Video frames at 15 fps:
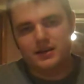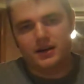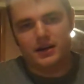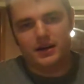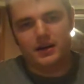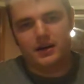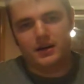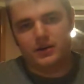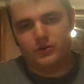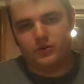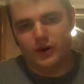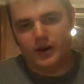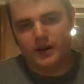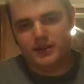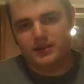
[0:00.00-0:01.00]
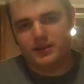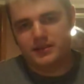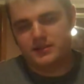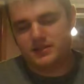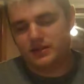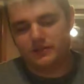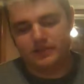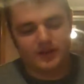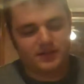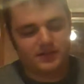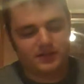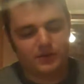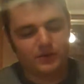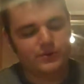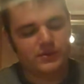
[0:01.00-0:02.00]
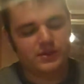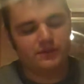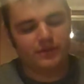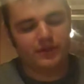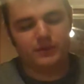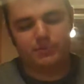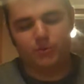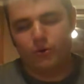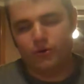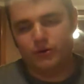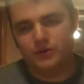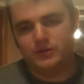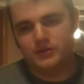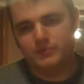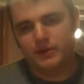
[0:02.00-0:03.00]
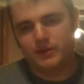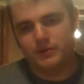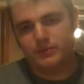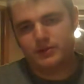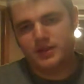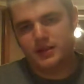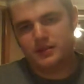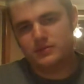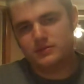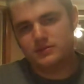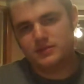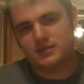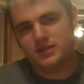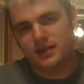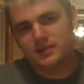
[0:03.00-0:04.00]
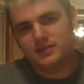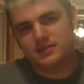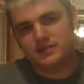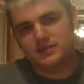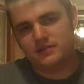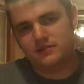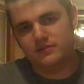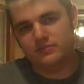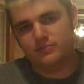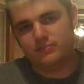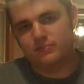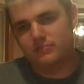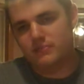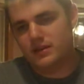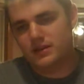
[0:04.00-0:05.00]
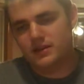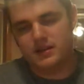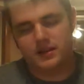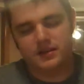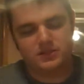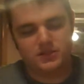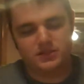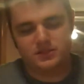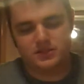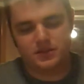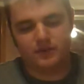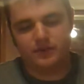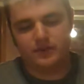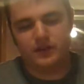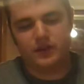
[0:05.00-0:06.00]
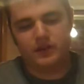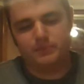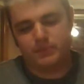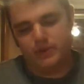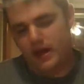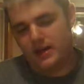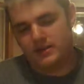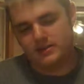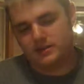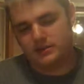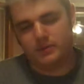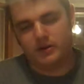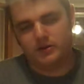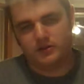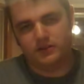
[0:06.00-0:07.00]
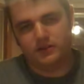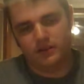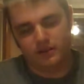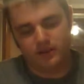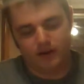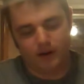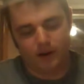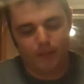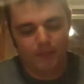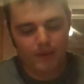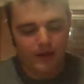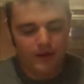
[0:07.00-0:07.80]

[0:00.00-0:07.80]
Granted, they serve exclusively porters, but they would take those slices of meat and just serve it up as a specialty there.